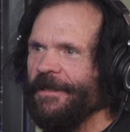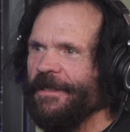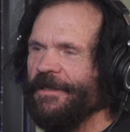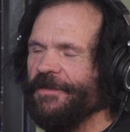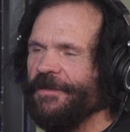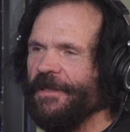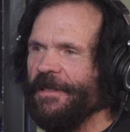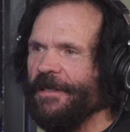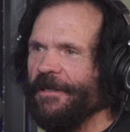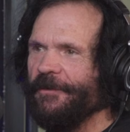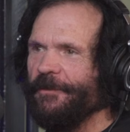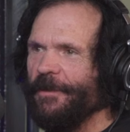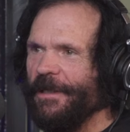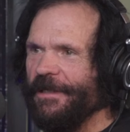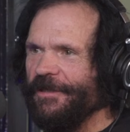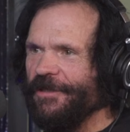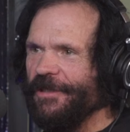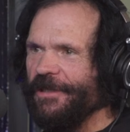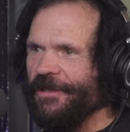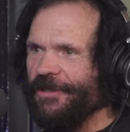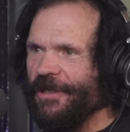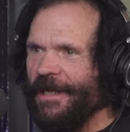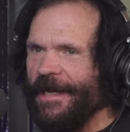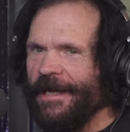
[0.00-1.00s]
He said on
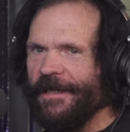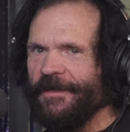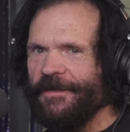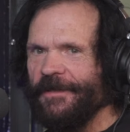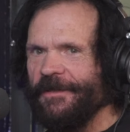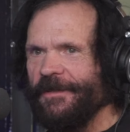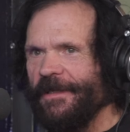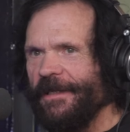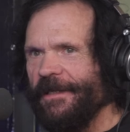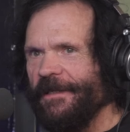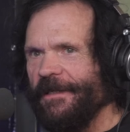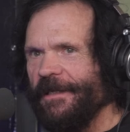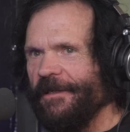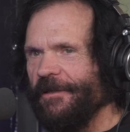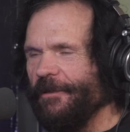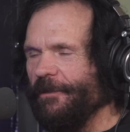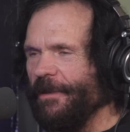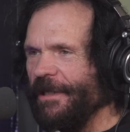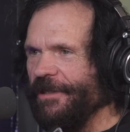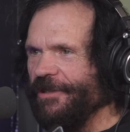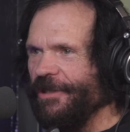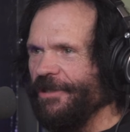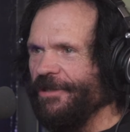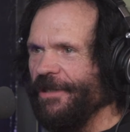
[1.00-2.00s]
Reggie Jackson Day, they had a
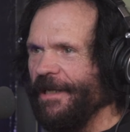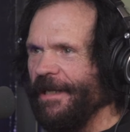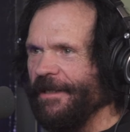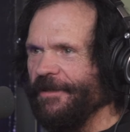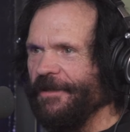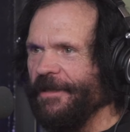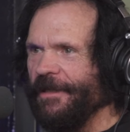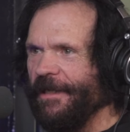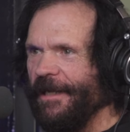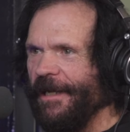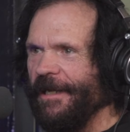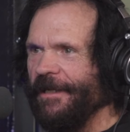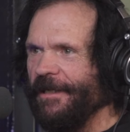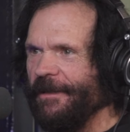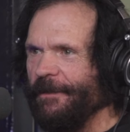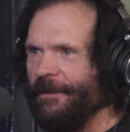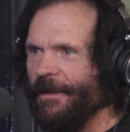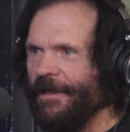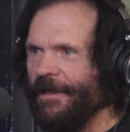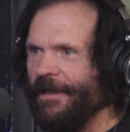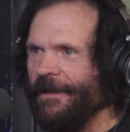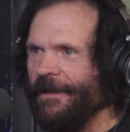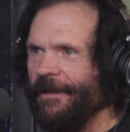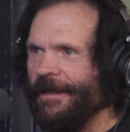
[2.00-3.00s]
Reggie Jackson candy
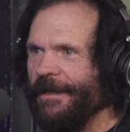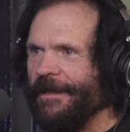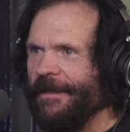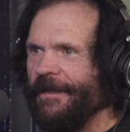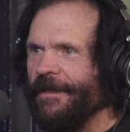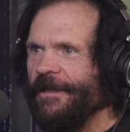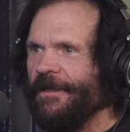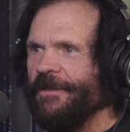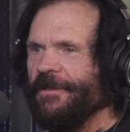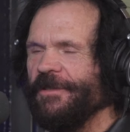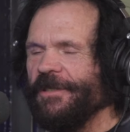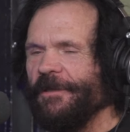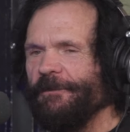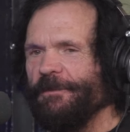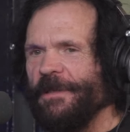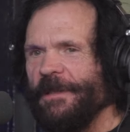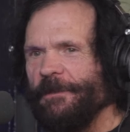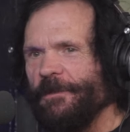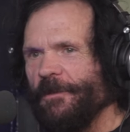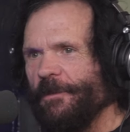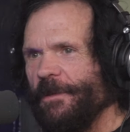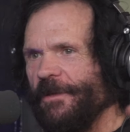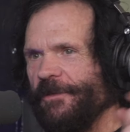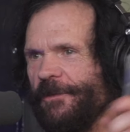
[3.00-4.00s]
bar. Mm-hmm. Some
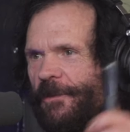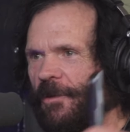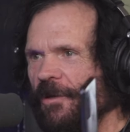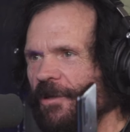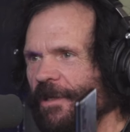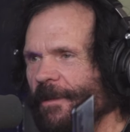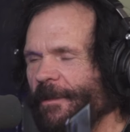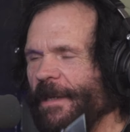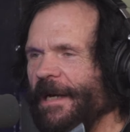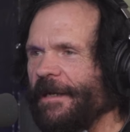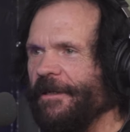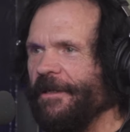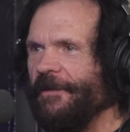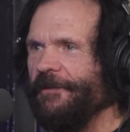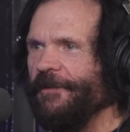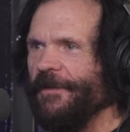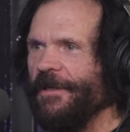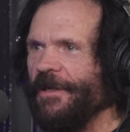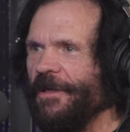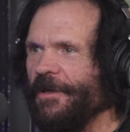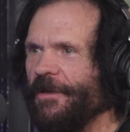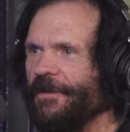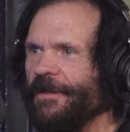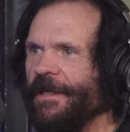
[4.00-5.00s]
people were throwing them on the
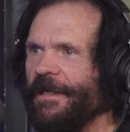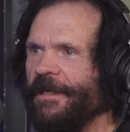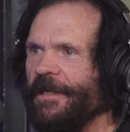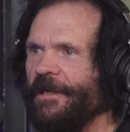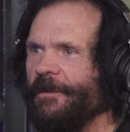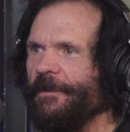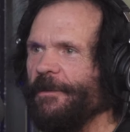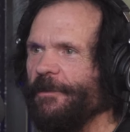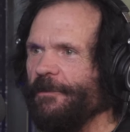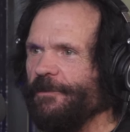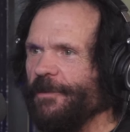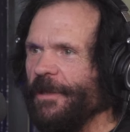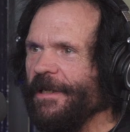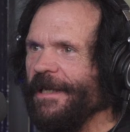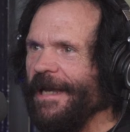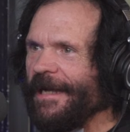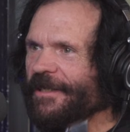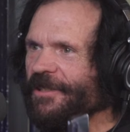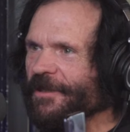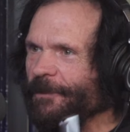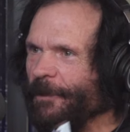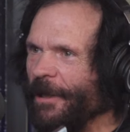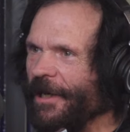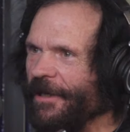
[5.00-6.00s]
field.
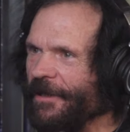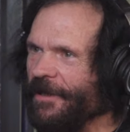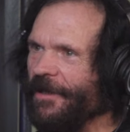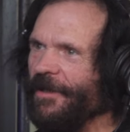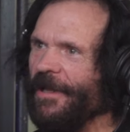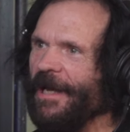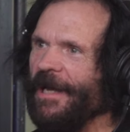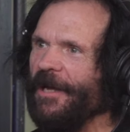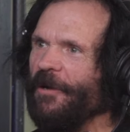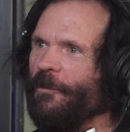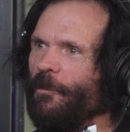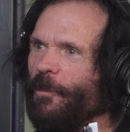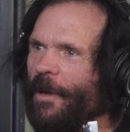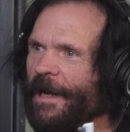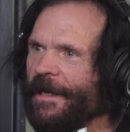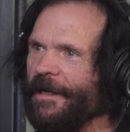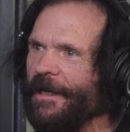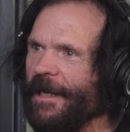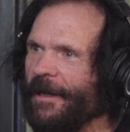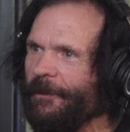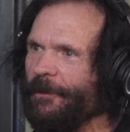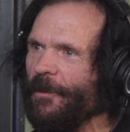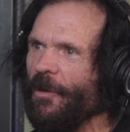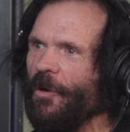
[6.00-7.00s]
Sparky Lyle went
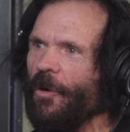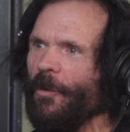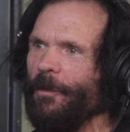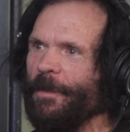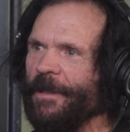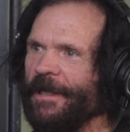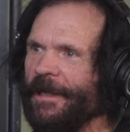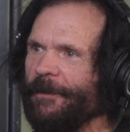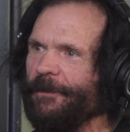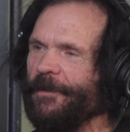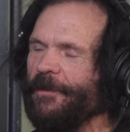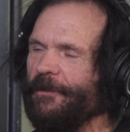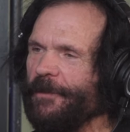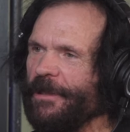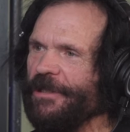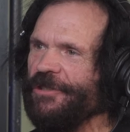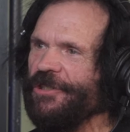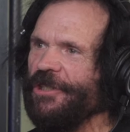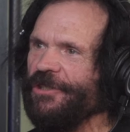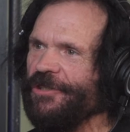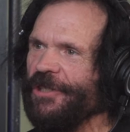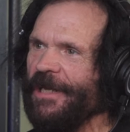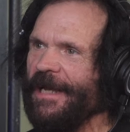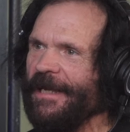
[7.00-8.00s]
up, opened up a
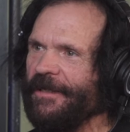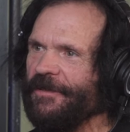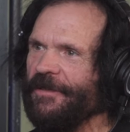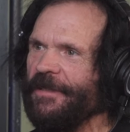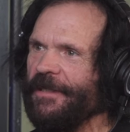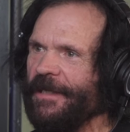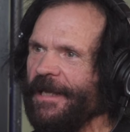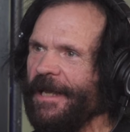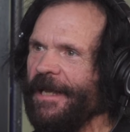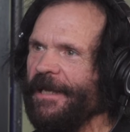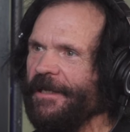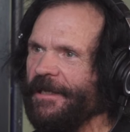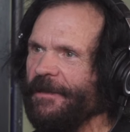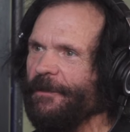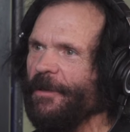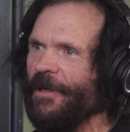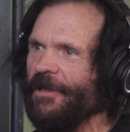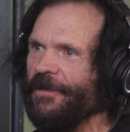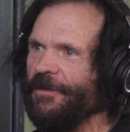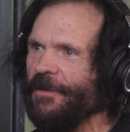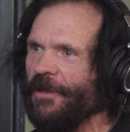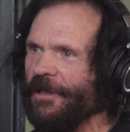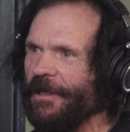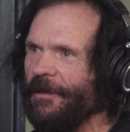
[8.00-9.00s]
Reggie Jackson candy
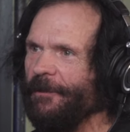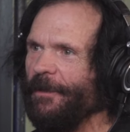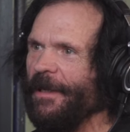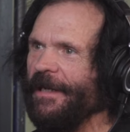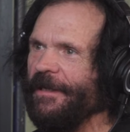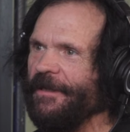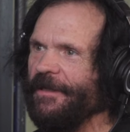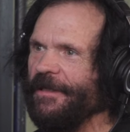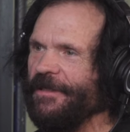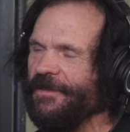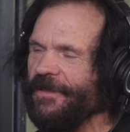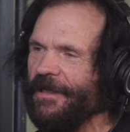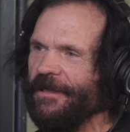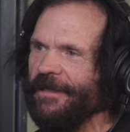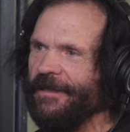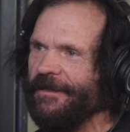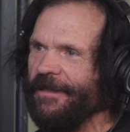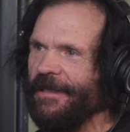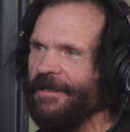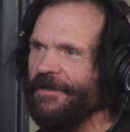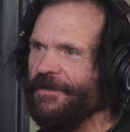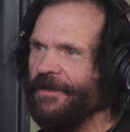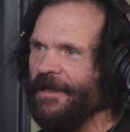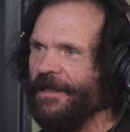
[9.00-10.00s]
bar, took a bite, and he said it
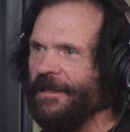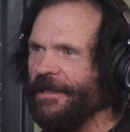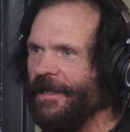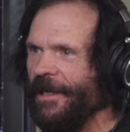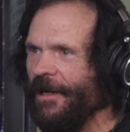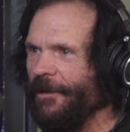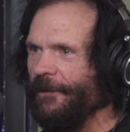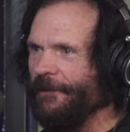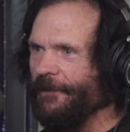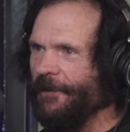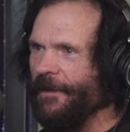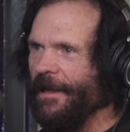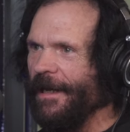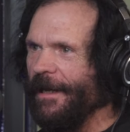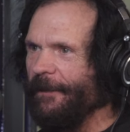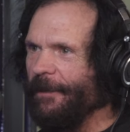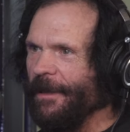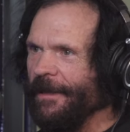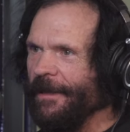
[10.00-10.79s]
tastes like cow flop.